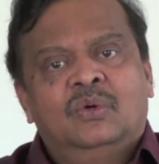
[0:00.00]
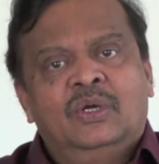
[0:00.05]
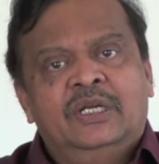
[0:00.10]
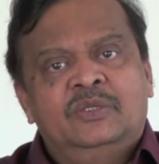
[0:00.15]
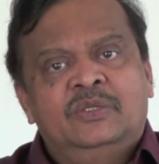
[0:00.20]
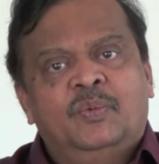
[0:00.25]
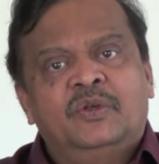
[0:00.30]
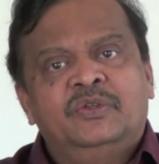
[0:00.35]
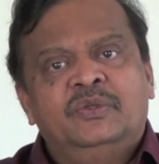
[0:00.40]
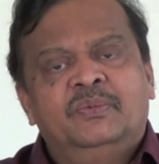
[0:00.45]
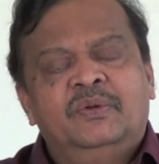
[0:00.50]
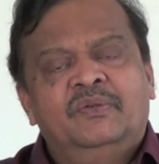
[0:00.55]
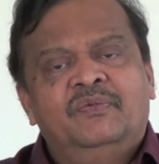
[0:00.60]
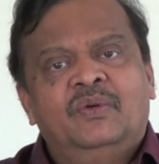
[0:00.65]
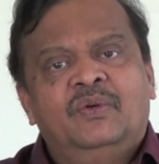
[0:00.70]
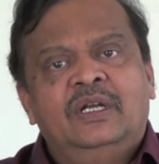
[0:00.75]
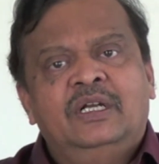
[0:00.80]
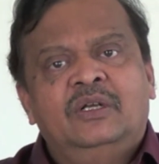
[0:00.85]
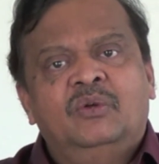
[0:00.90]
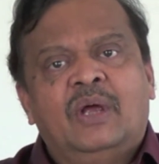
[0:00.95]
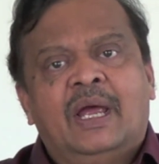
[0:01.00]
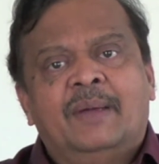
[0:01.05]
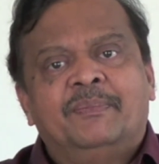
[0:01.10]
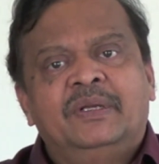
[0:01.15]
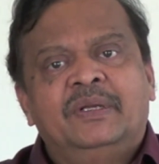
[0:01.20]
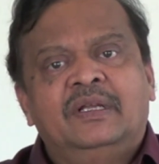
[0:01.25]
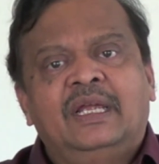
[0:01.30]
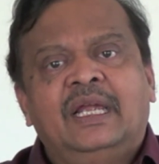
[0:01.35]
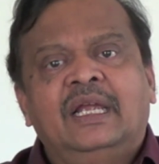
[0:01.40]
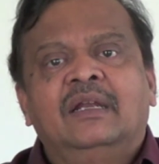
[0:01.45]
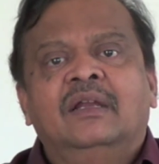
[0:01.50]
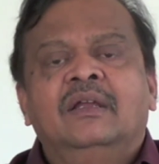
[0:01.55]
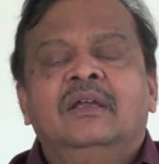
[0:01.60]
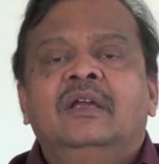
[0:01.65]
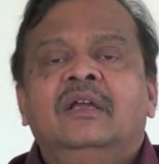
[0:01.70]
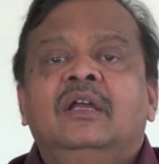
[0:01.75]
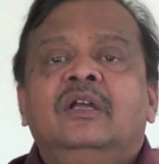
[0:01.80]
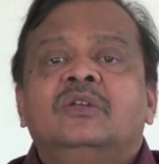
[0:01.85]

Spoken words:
it's possible for it to happen again.